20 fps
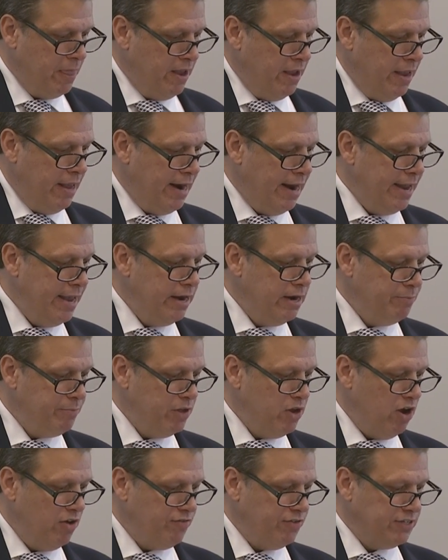And I head up the
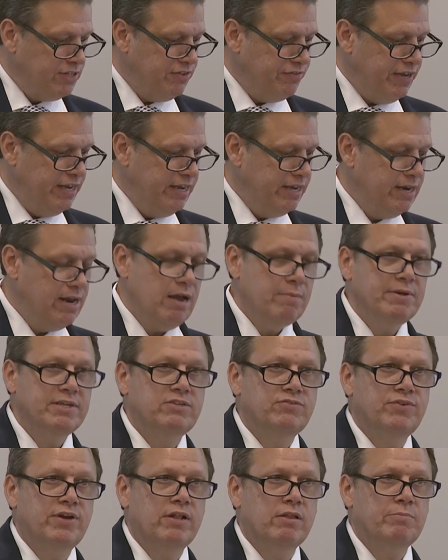Office of Economic
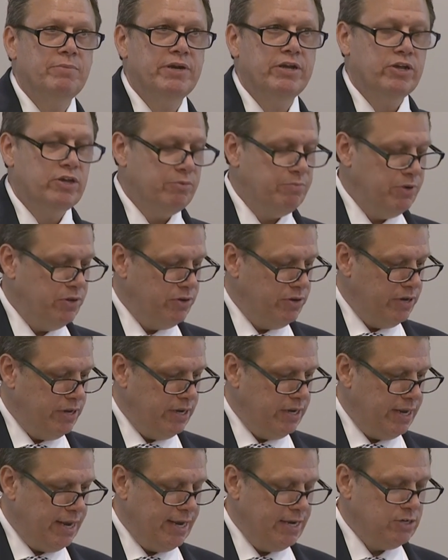Development and Community
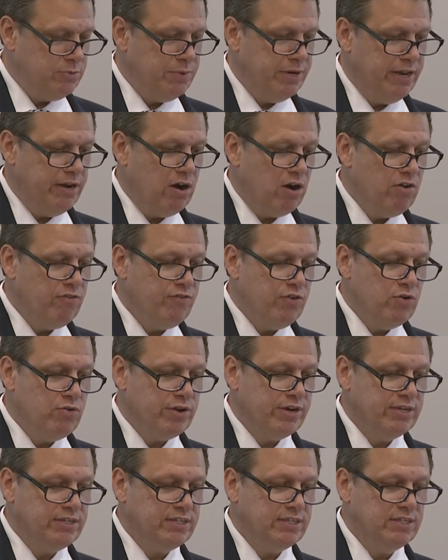Engagement, and our
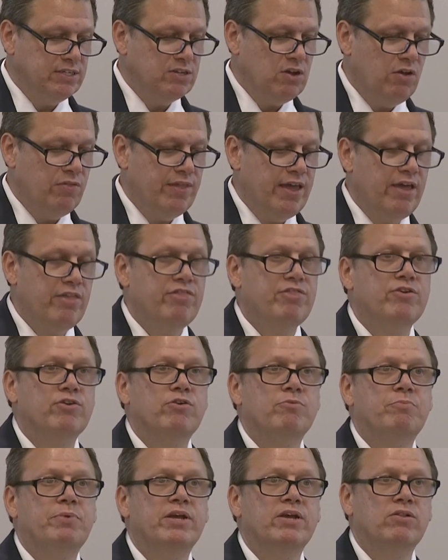focus is on that
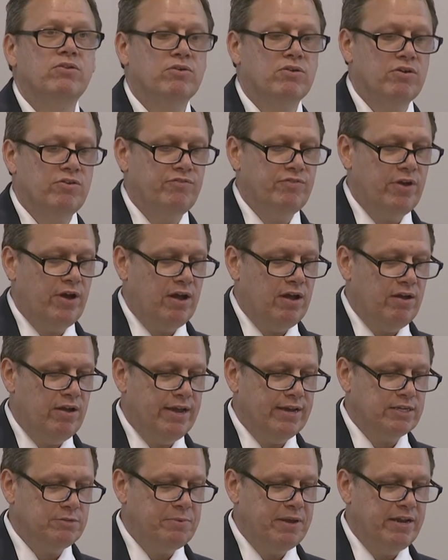third pillar of
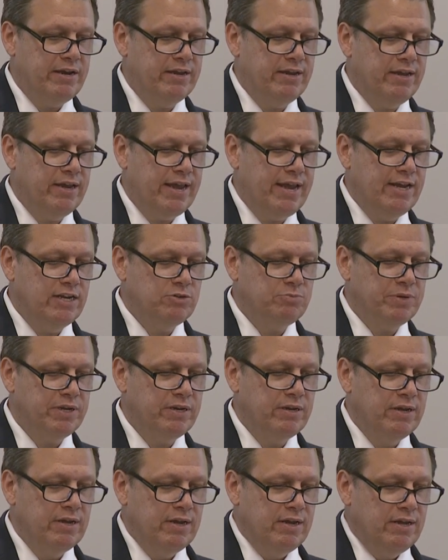expanding engagement.
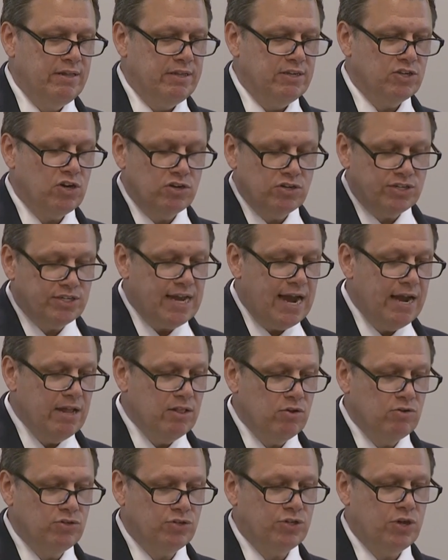These aren't
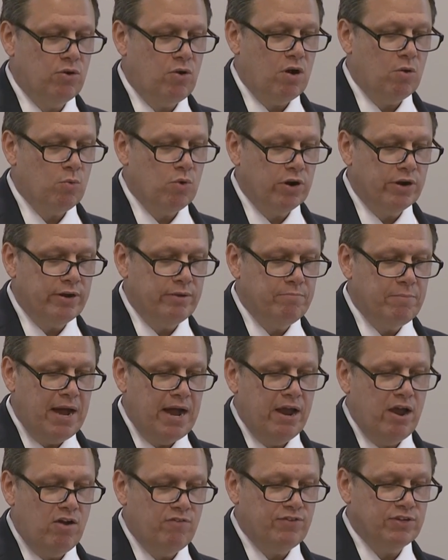silos, though. Our work in
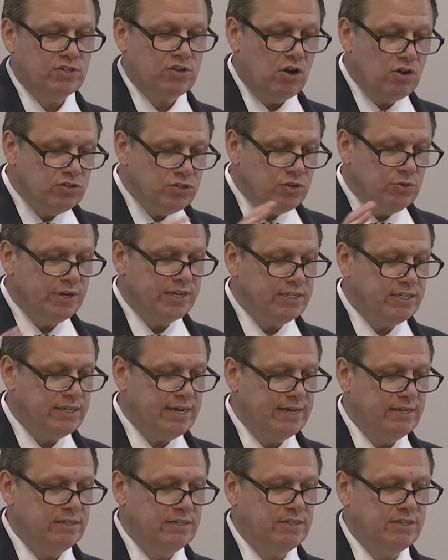my office also
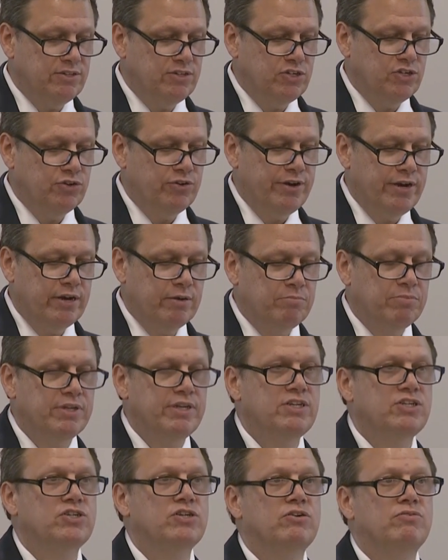extends to the degree
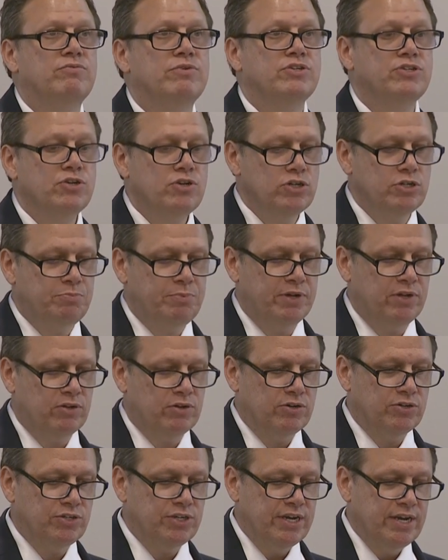completion and research
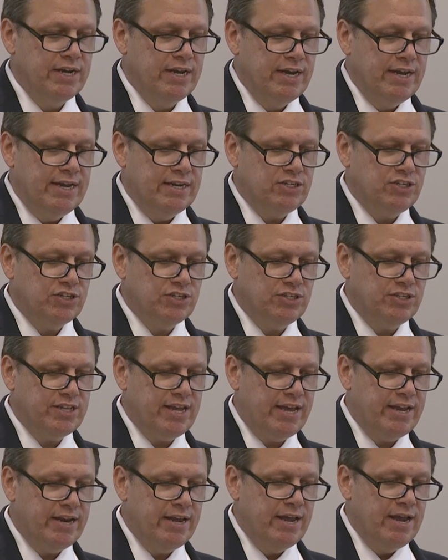pillars. It's just
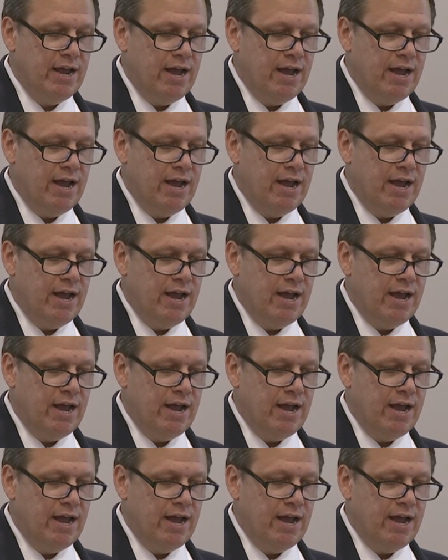that